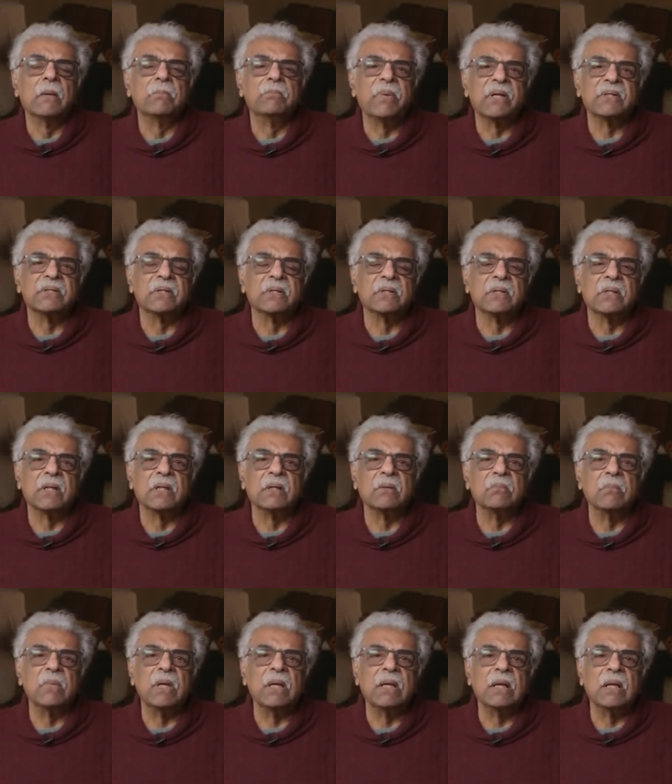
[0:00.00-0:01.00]
better
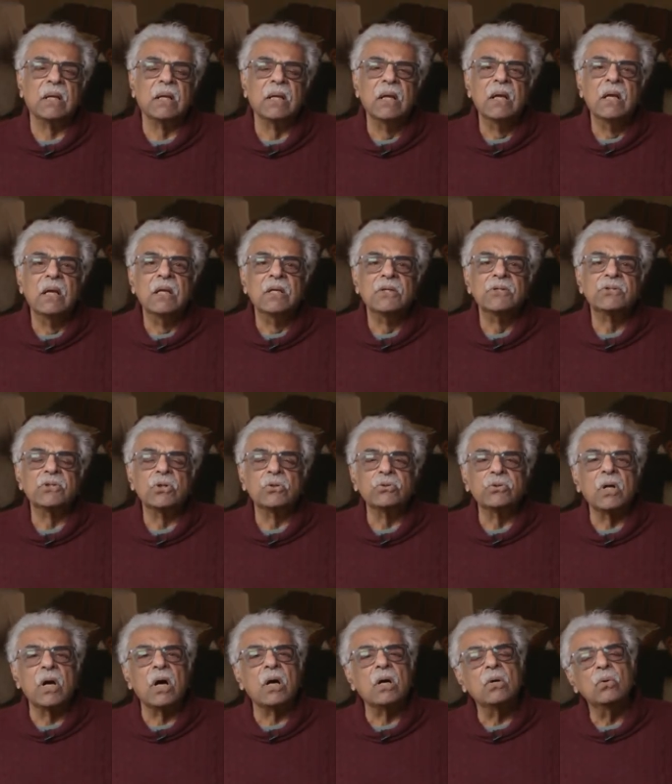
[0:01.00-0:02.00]
than me. So
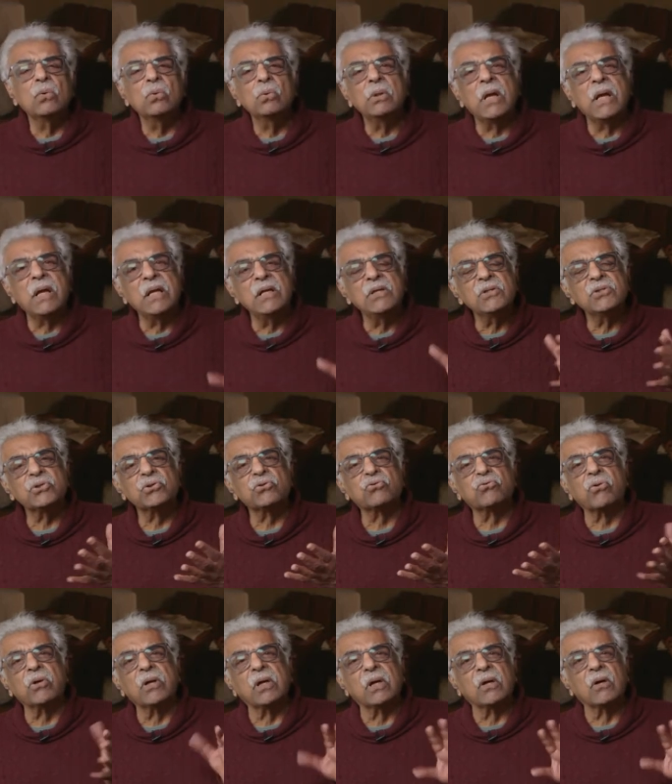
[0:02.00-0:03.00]
the whole
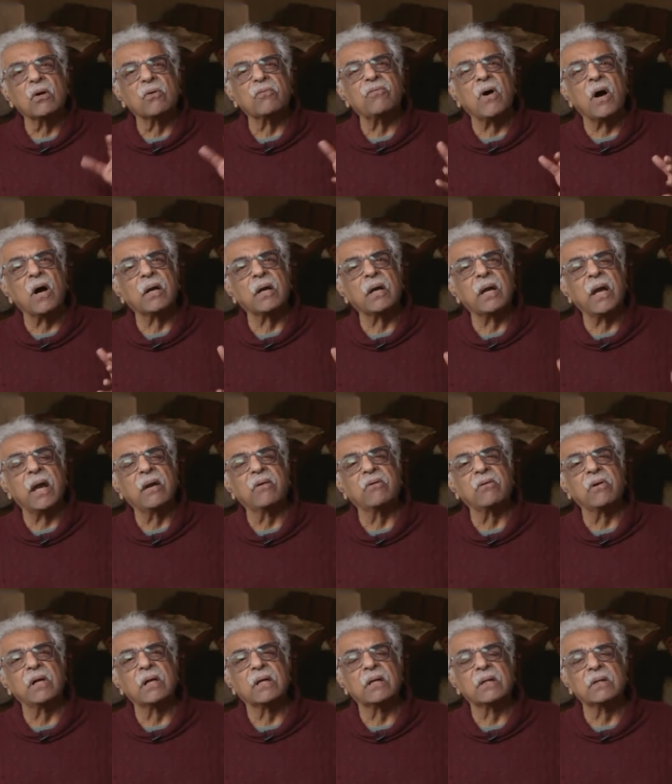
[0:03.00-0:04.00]
history of
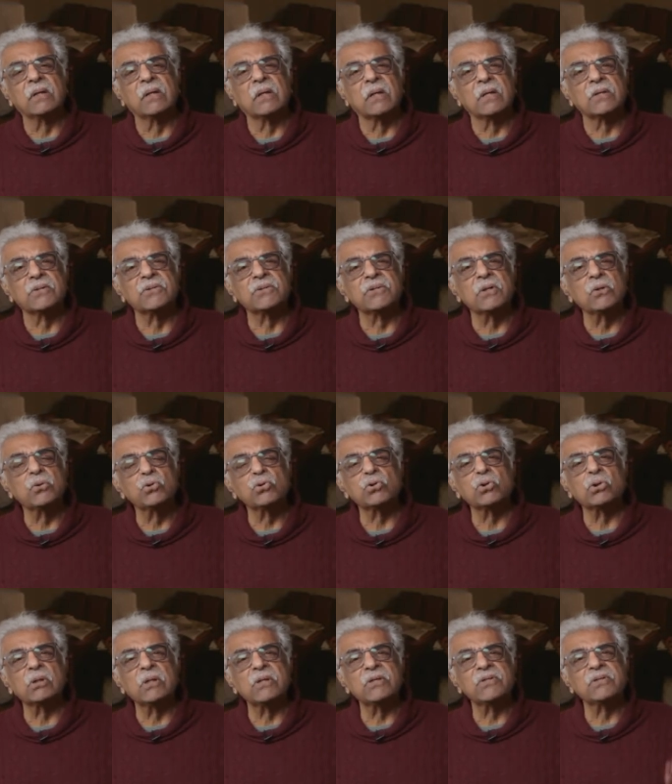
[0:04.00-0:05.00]
Hungarian
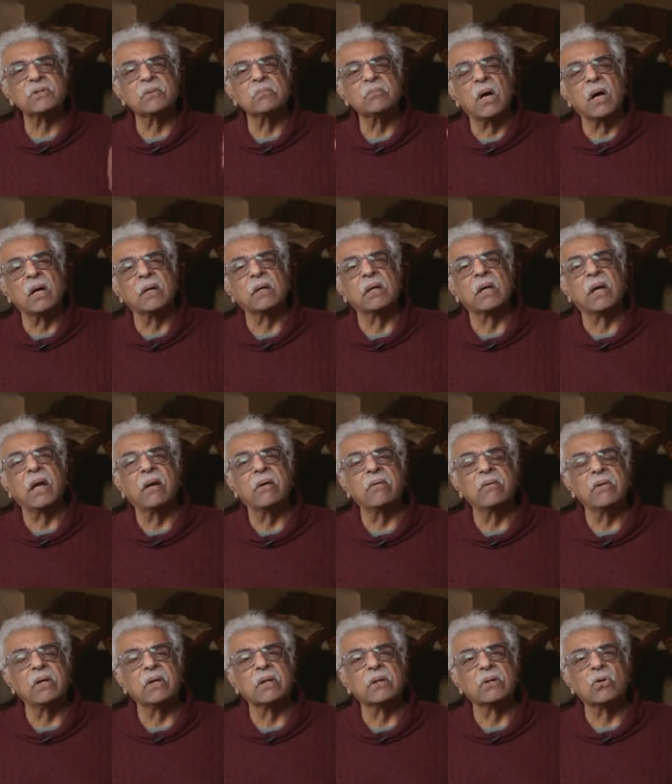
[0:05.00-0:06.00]
socialism,
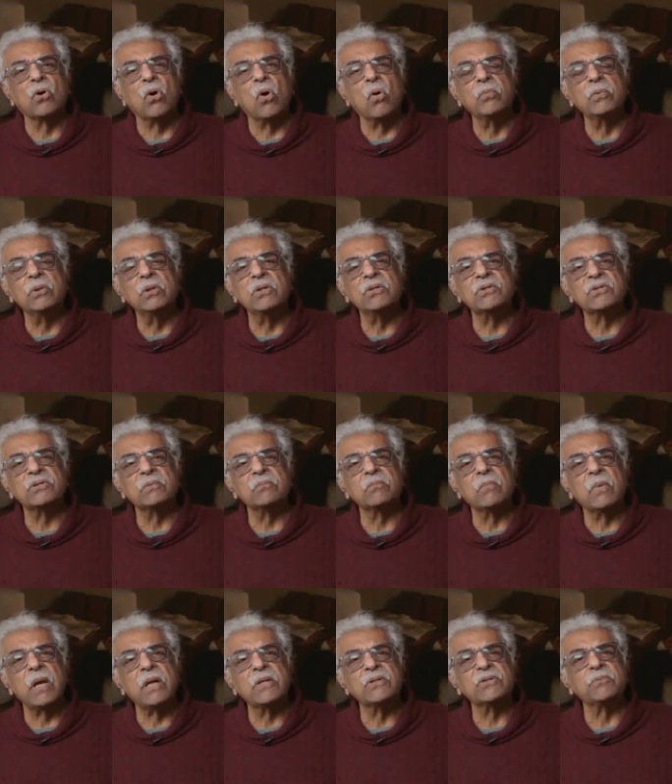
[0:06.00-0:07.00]
Hungarian
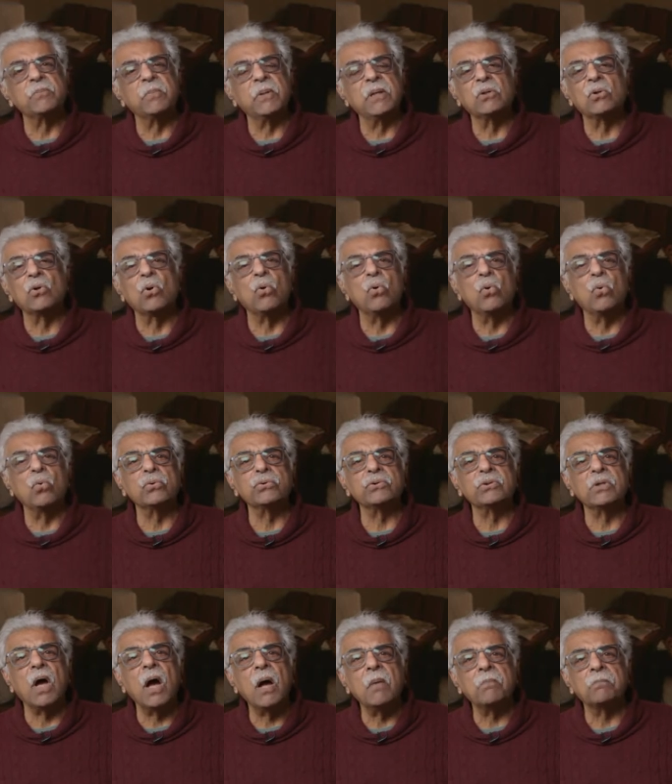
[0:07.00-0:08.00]
communism has been
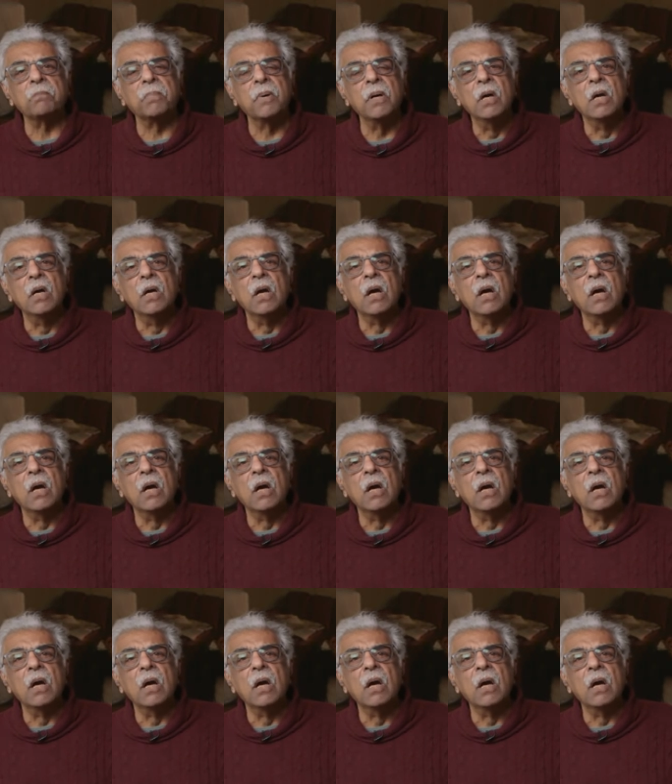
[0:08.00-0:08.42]
caught up